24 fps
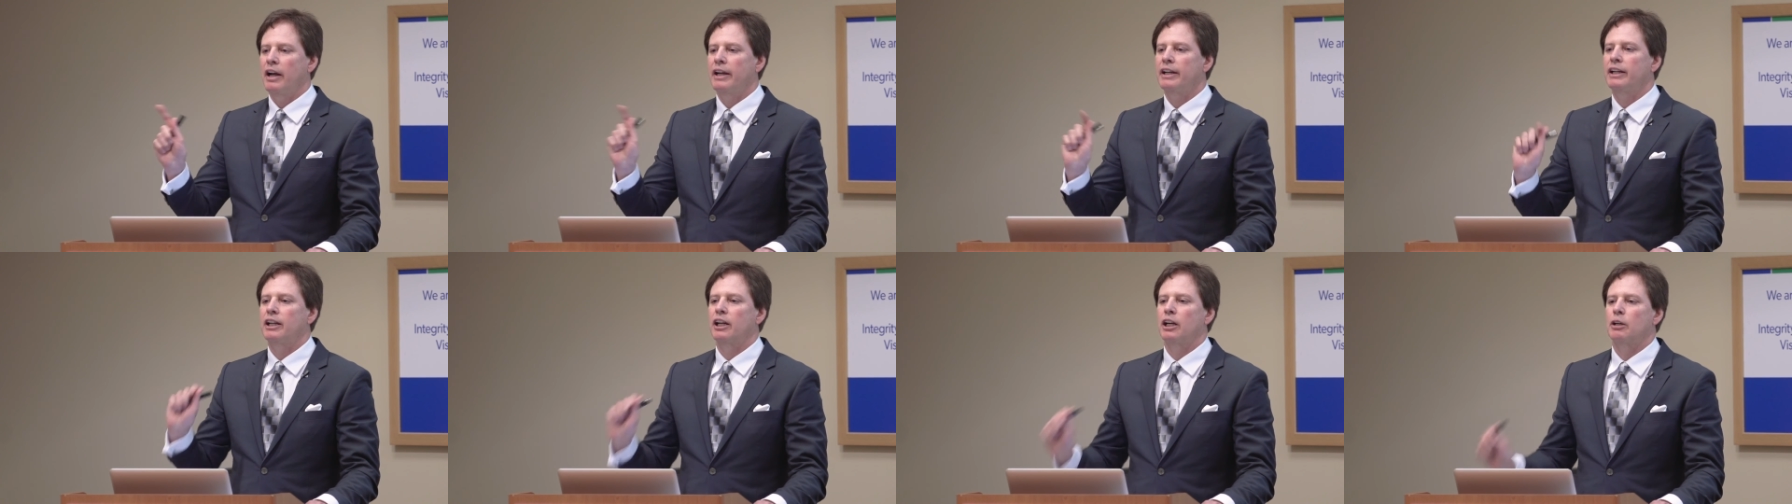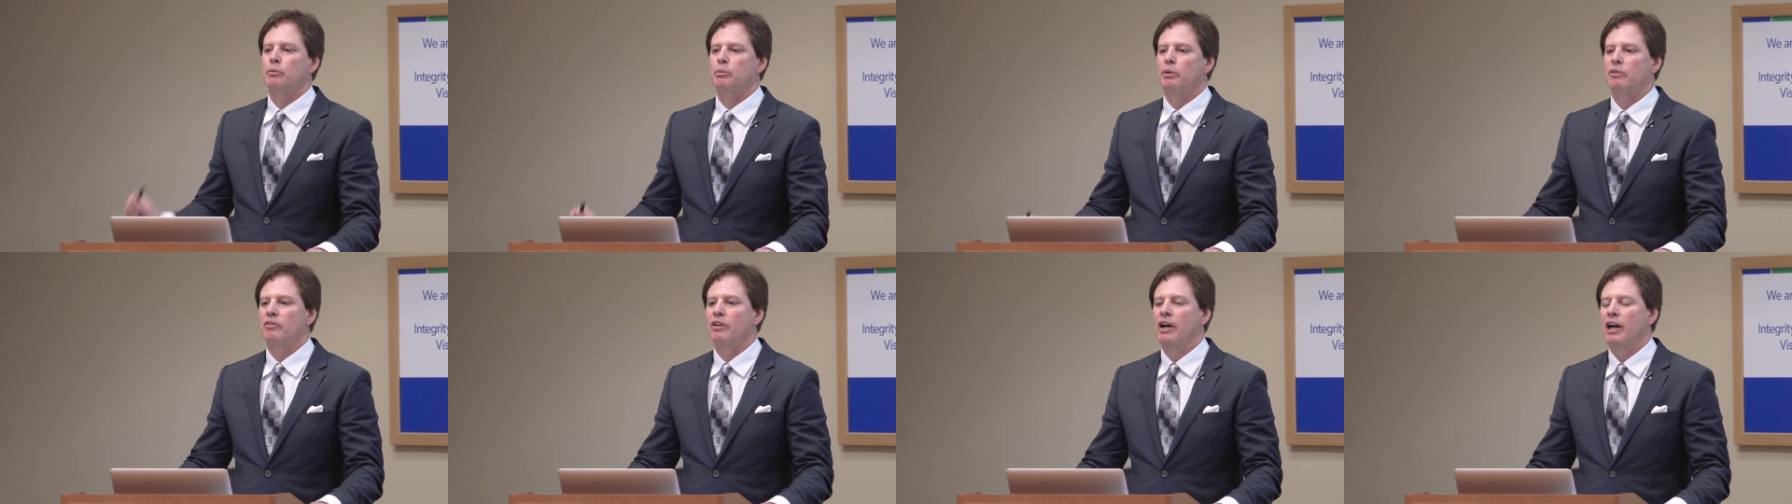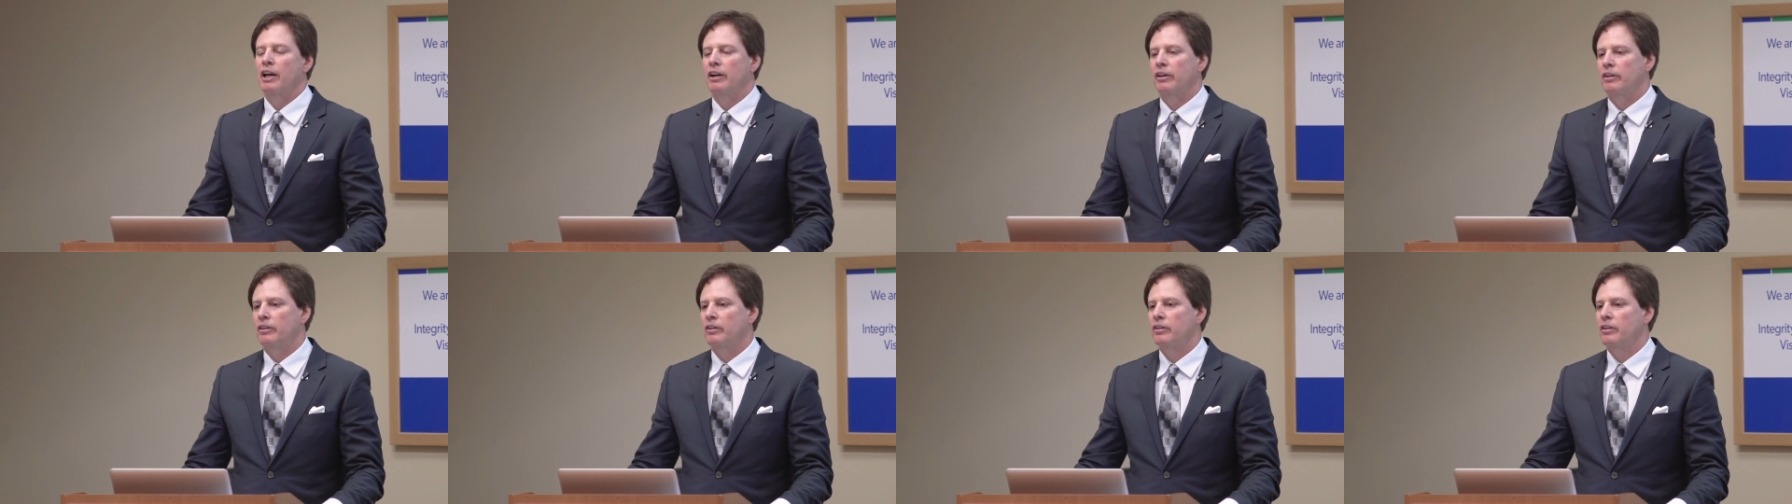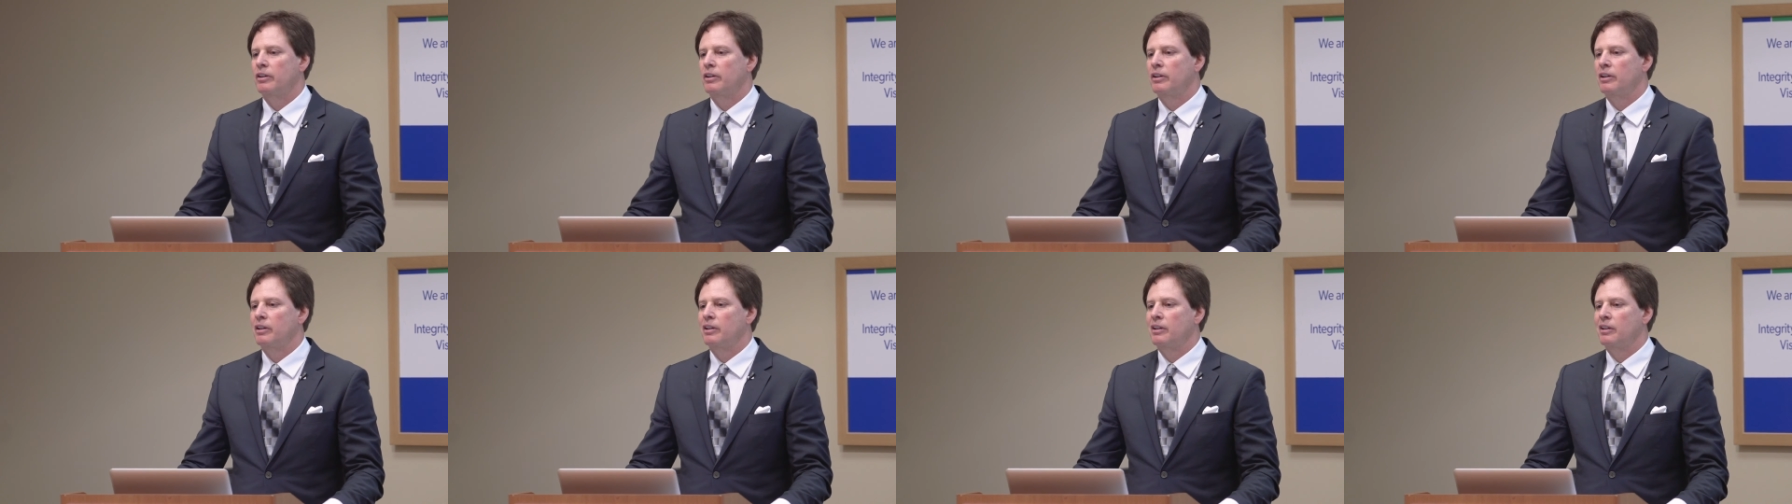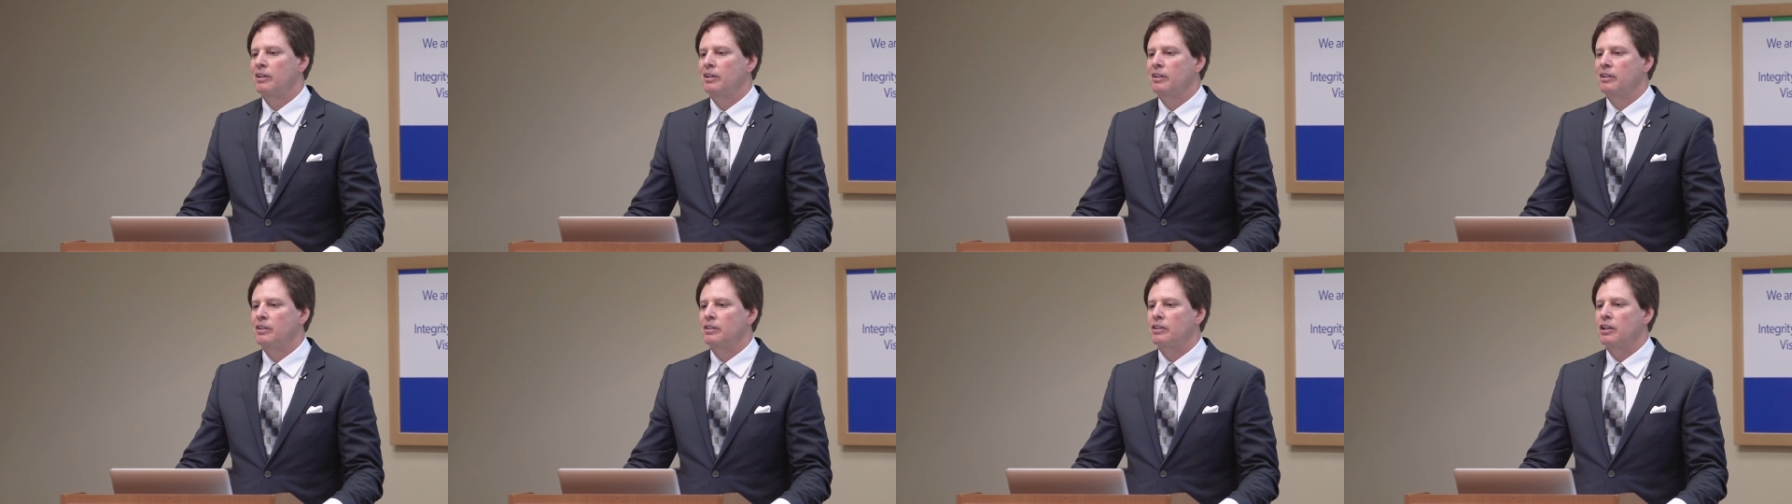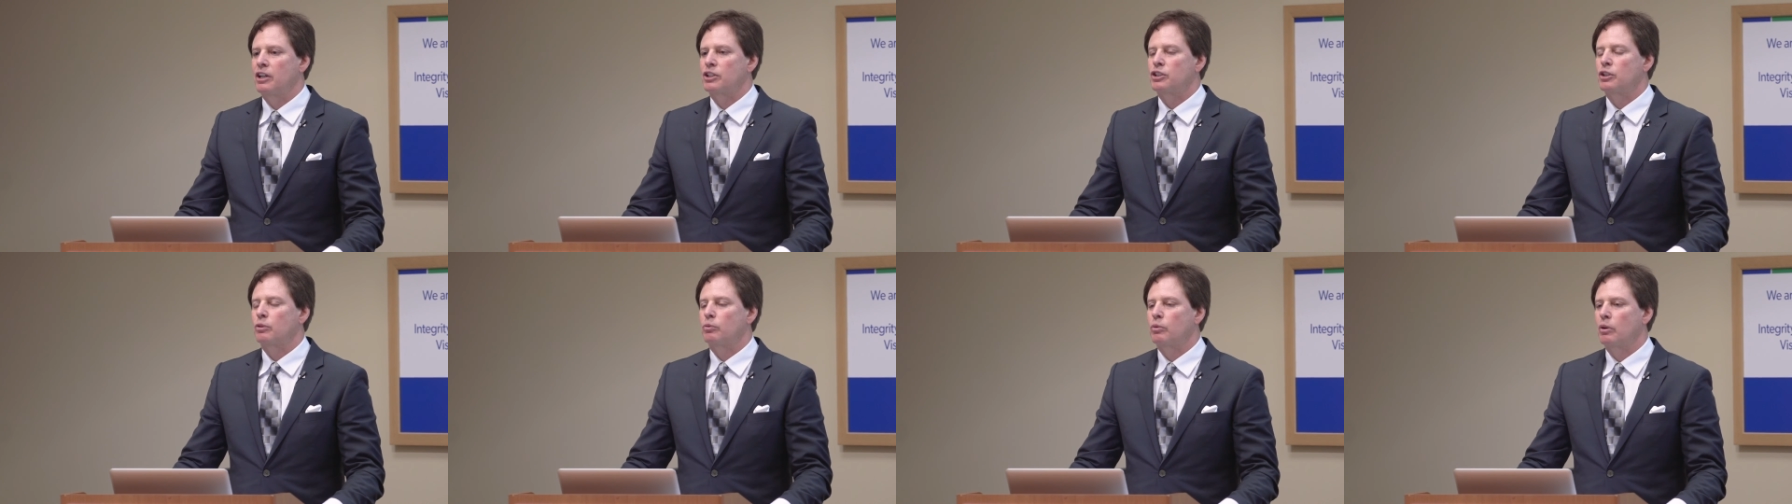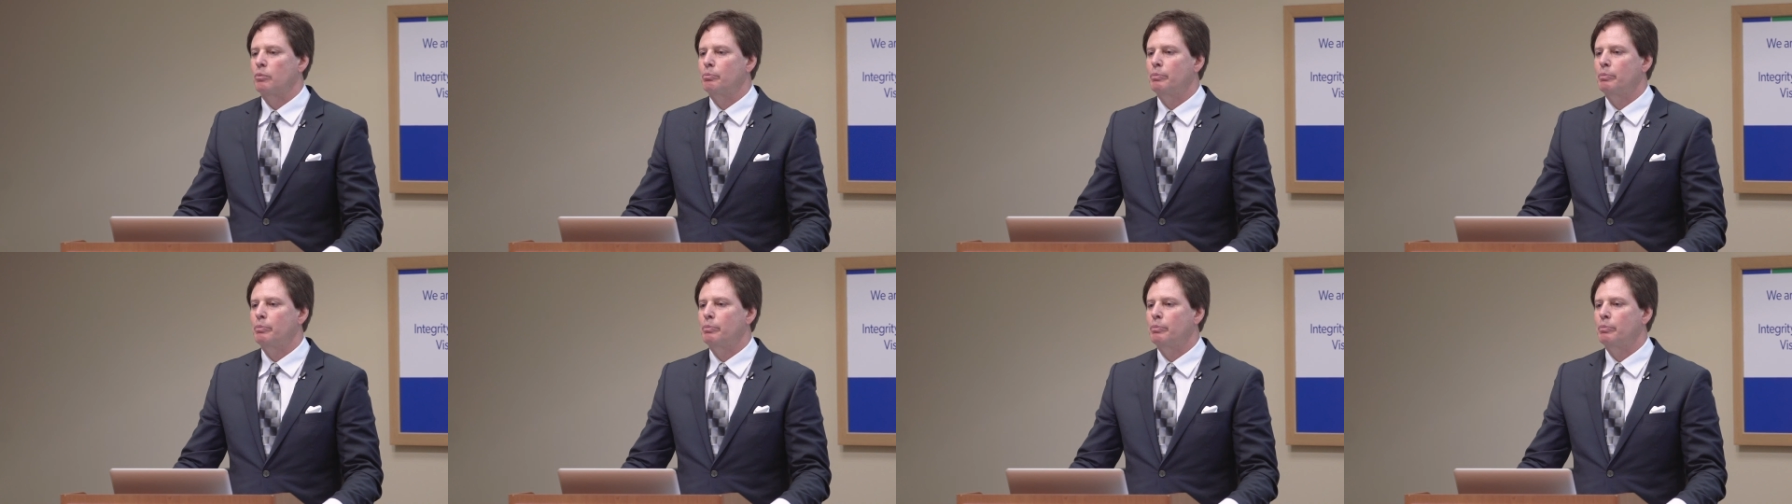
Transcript: eye care provider, Dr.